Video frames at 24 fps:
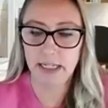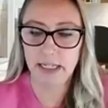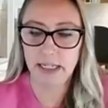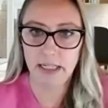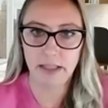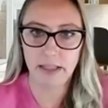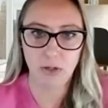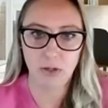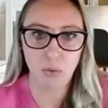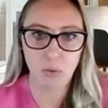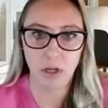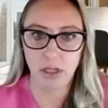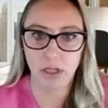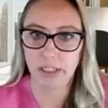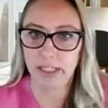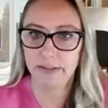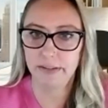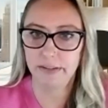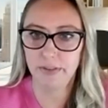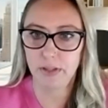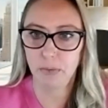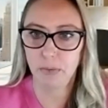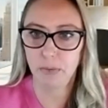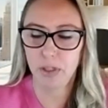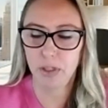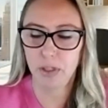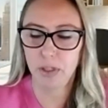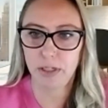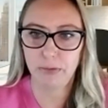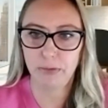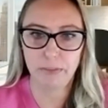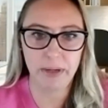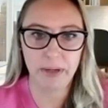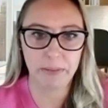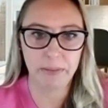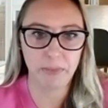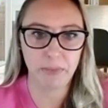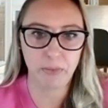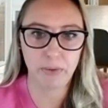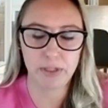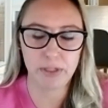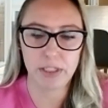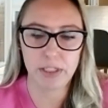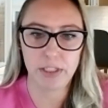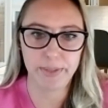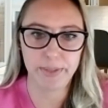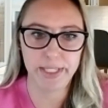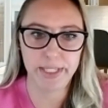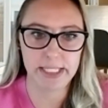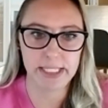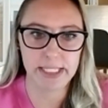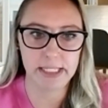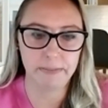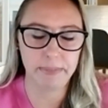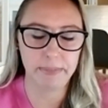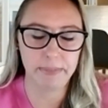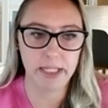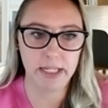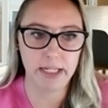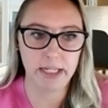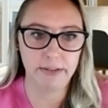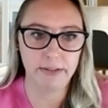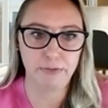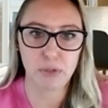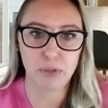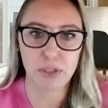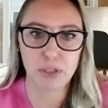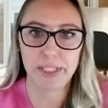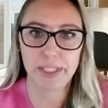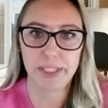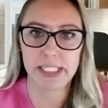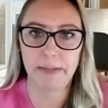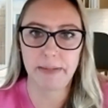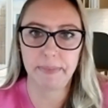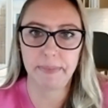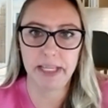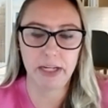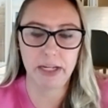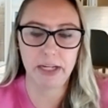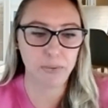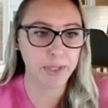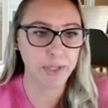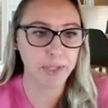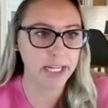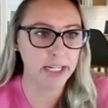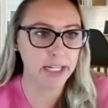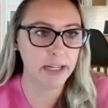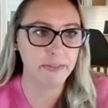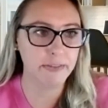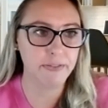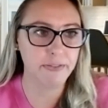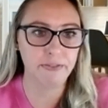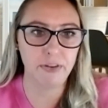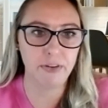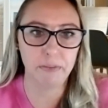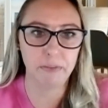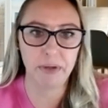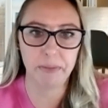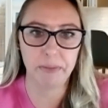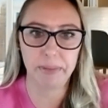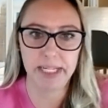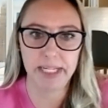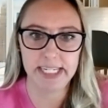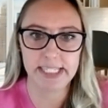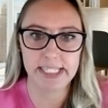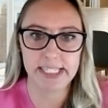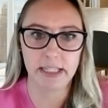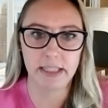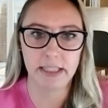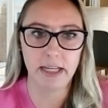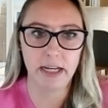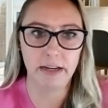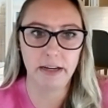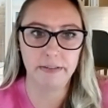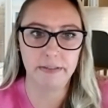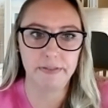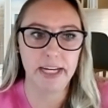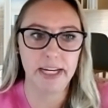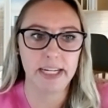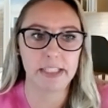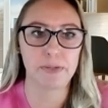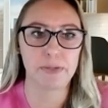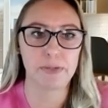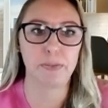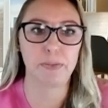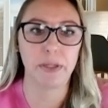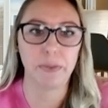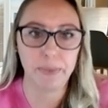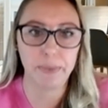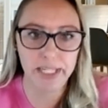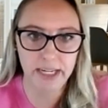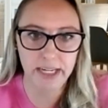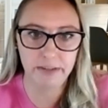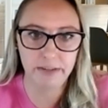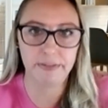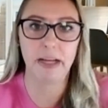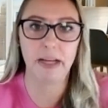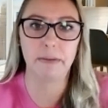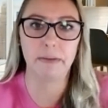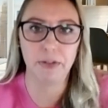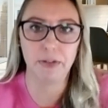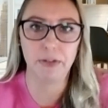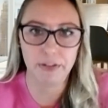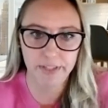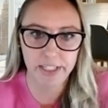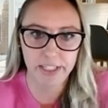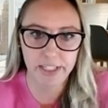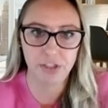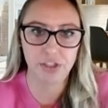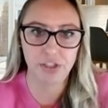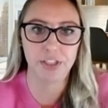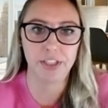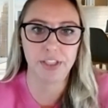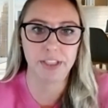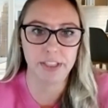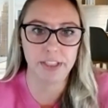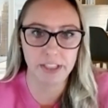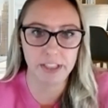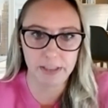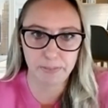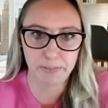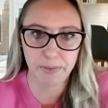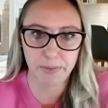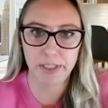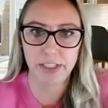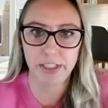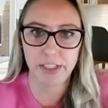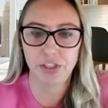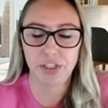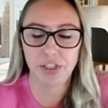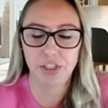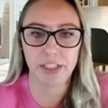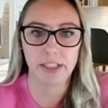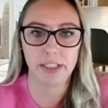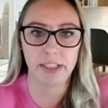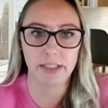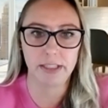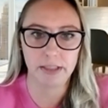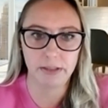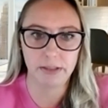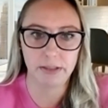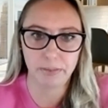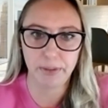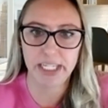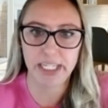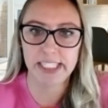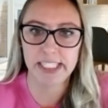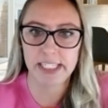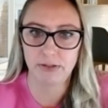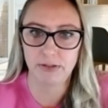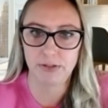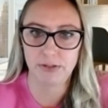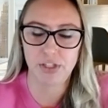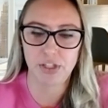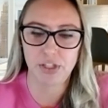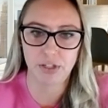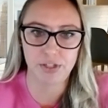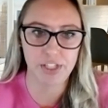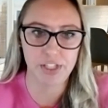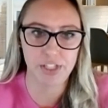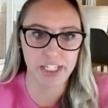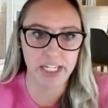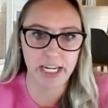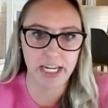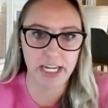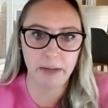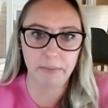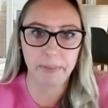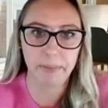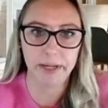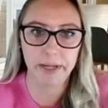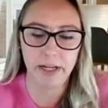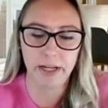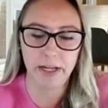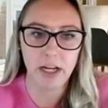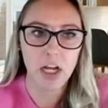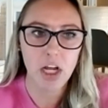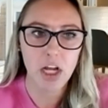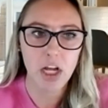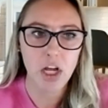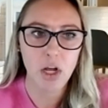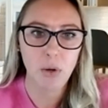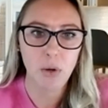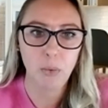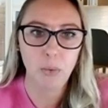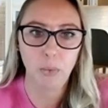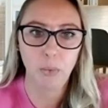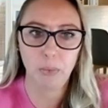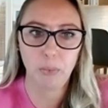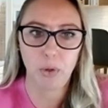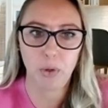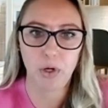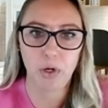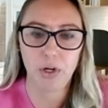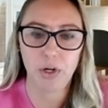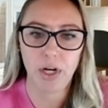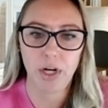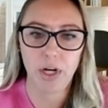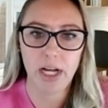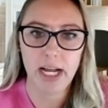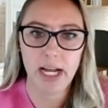the quality of the work. Remember, if we're doing something creative and from a place of love, that's where we have that motivation and inspiration, and the breakdown starts to happen when we're